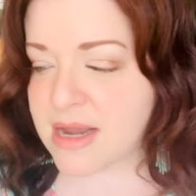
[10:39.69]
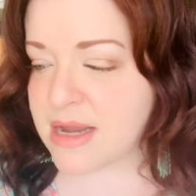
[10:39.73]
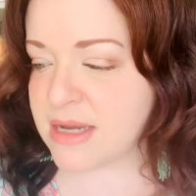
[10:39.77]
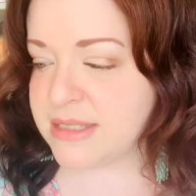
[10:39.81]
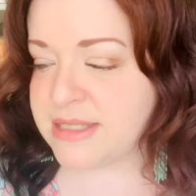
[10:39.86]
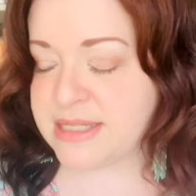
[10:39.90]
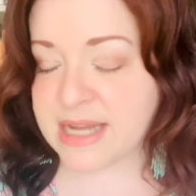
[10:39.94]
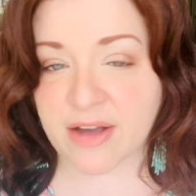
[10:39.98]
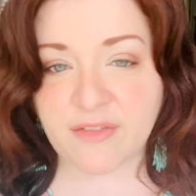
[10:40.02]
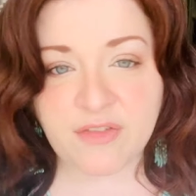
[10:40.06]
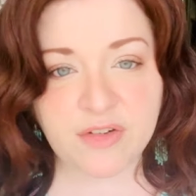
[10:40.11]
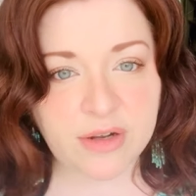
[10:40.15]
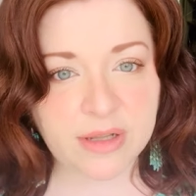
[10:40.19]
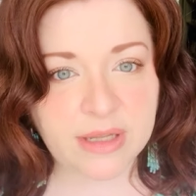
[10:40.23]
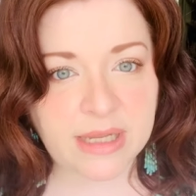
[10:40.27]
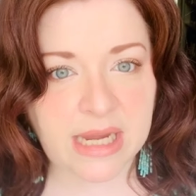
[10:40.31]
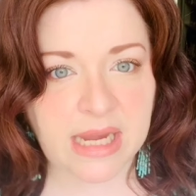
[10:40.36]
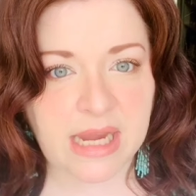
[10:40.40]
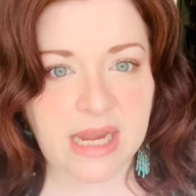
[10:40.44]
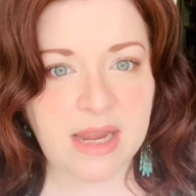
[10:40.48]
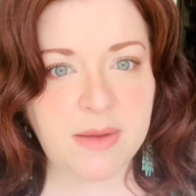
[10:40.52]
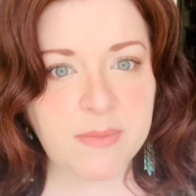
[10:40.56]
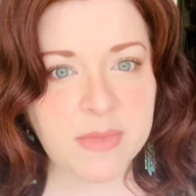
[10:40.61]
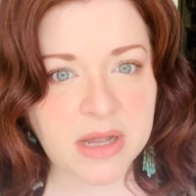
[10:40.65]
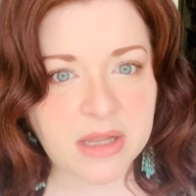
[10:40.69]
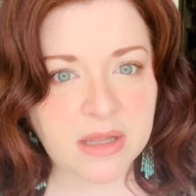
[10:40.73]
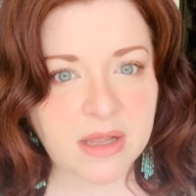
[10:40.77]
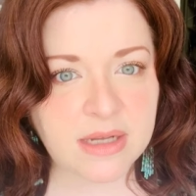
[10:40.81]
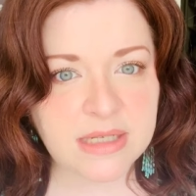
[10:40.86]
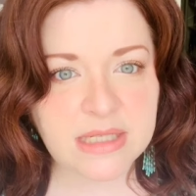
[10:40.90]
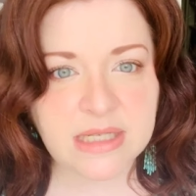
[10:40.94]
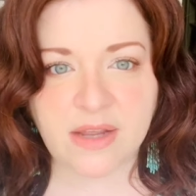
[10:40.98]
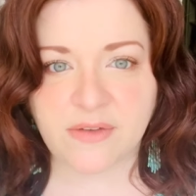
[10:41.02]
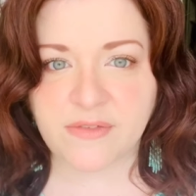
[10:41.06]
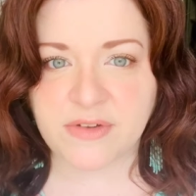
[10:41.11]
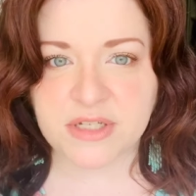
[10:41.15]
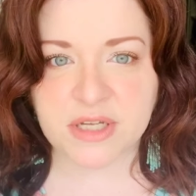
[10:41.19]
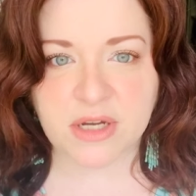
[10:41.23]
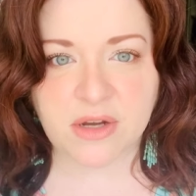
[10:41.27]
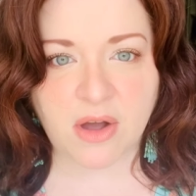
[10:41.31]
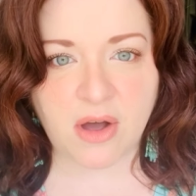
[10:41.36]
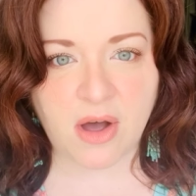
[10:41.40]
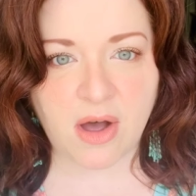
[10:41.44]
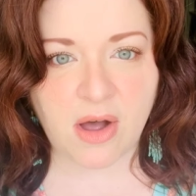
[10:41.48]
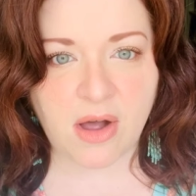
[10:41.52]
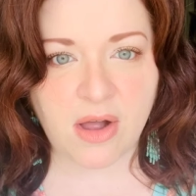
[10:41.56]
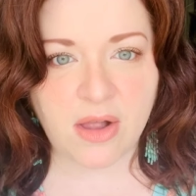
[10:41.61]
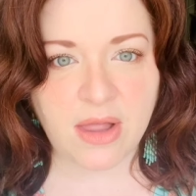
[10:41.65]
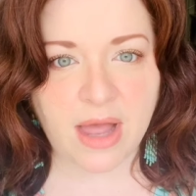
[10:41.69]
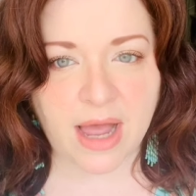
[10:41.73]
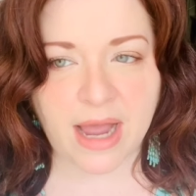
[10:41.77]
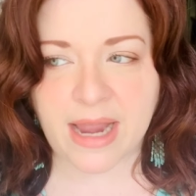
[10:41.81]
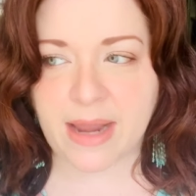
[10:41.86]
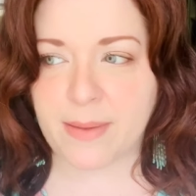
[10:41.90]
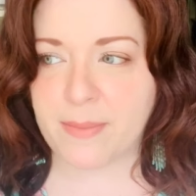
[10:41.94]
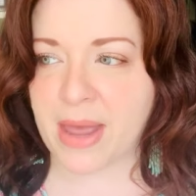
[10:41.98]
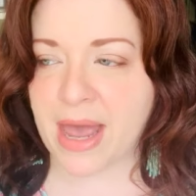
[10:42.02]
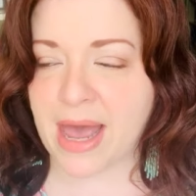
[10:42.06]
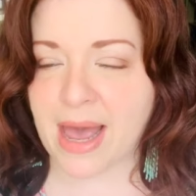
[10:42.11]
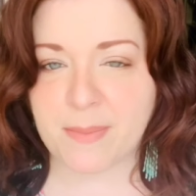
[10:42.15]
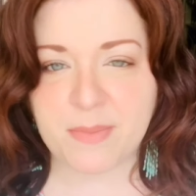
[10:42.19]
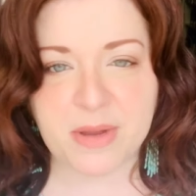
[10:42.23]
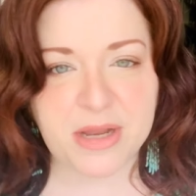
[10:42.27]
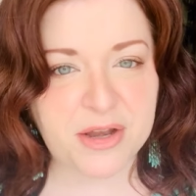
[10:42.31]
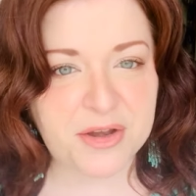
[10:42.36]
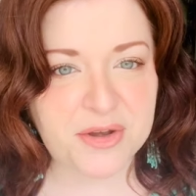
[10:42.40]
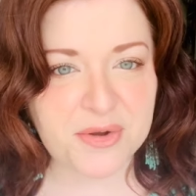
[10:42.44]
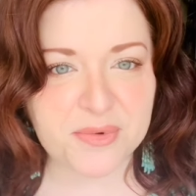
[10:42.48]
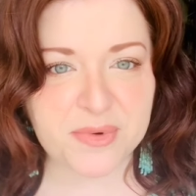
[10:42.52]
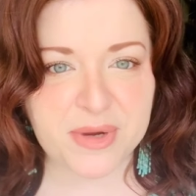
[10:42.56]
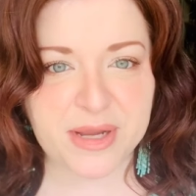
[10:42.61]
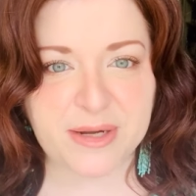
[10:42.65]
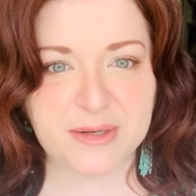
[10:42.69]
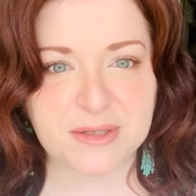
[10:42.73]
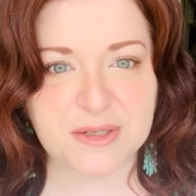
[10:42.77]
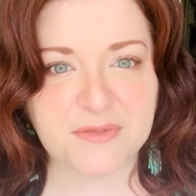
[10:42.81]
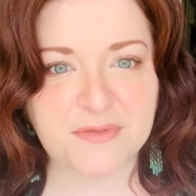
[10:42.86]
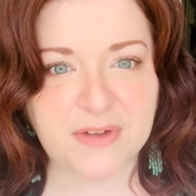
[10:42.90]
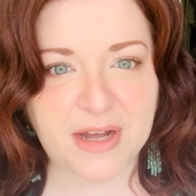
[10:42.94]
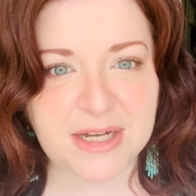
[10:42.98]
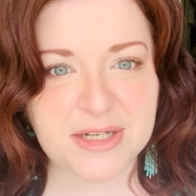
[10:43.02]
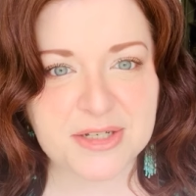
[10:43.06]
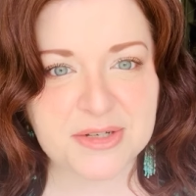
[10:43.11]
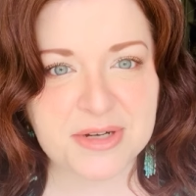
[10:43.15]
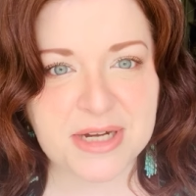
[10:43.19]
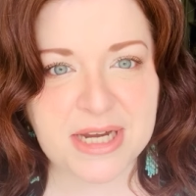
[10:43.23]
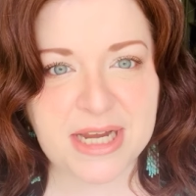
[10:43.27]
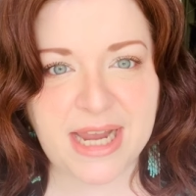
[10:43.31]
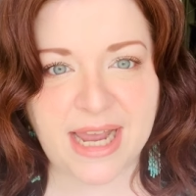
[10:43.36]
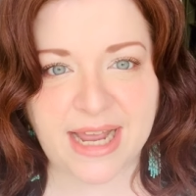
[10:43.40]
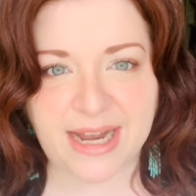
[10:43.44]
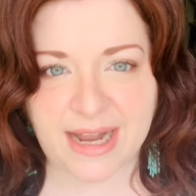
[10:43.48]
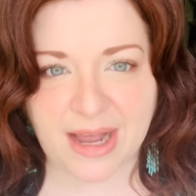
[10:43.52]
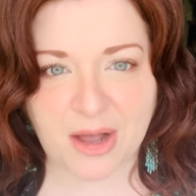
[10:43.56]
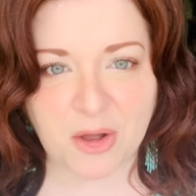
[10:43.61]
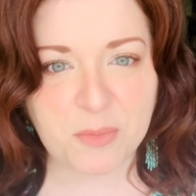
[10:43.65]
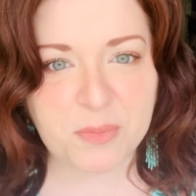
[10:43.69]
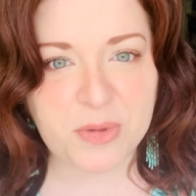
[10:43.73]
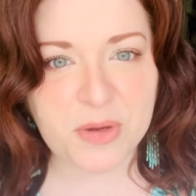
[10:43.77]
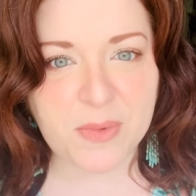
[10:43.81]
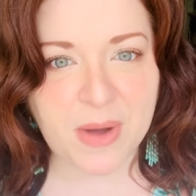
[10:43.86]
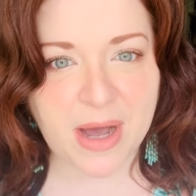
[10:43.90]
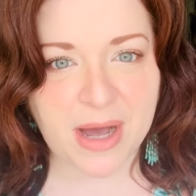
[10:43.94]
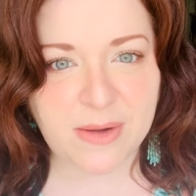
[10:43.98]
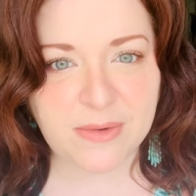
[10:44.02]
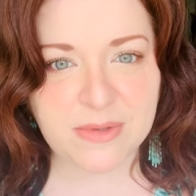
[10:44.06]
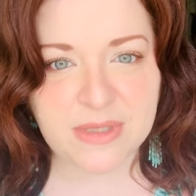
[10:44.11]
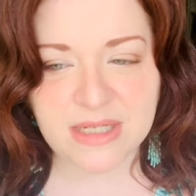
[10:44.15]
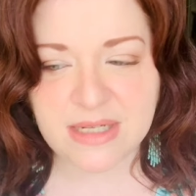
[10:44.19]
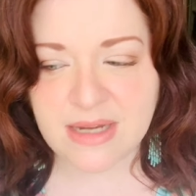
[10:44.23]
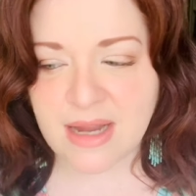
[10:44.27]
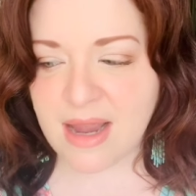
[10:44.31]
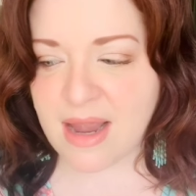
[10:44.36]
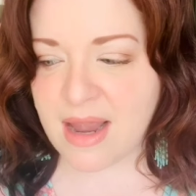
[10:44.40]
Definitely email us, give us a call. I am happy to do Reader's Advisory and help you out.